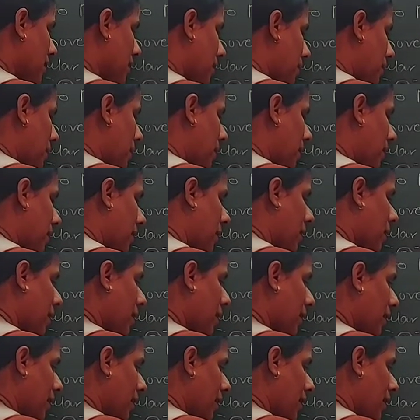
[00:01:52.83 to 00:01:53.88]
capital
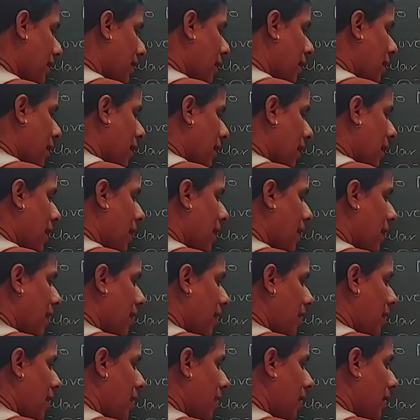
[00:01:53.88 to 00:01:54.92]
K, L,
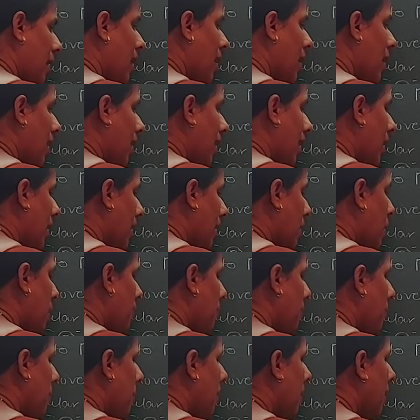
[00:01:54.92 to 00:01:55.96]
M,
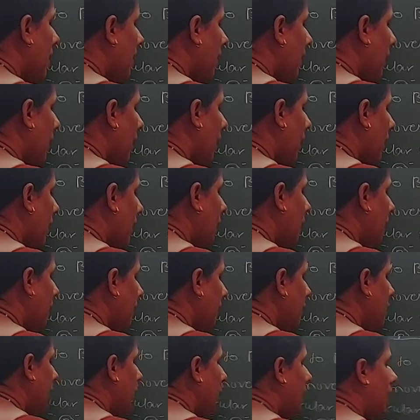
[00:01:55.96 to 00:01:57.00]
N
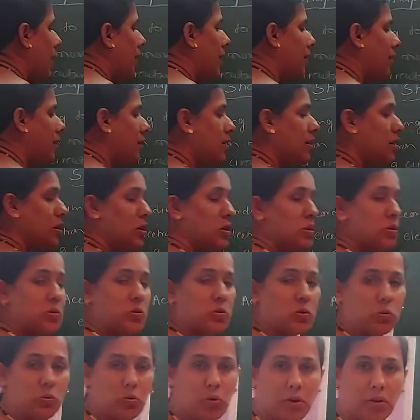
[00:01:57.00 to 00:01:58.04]
and
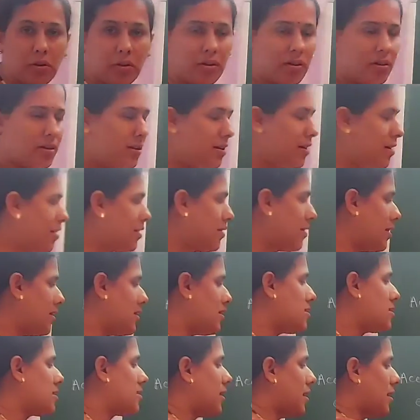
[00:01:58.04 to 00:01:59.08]
so on. That
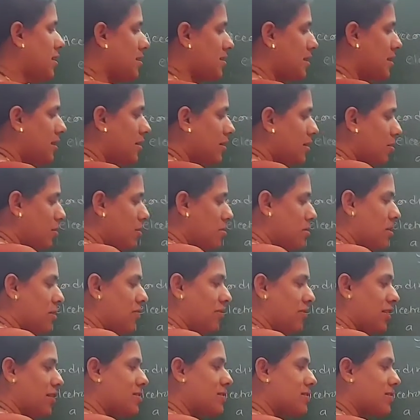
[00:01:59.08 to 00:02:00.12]
is, K shell denotes the
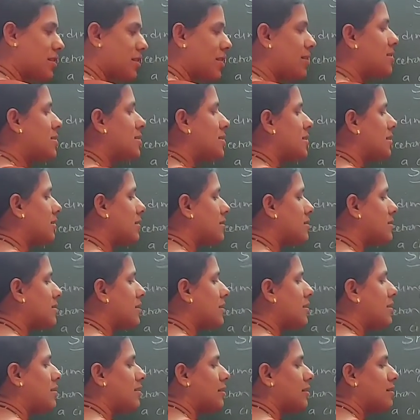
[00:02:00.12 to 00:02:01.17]
first shell, second
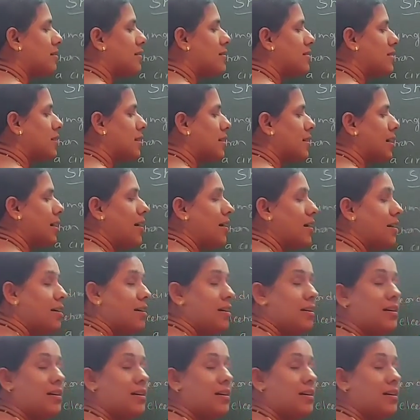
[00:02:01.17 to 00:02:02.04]
shell, third shell and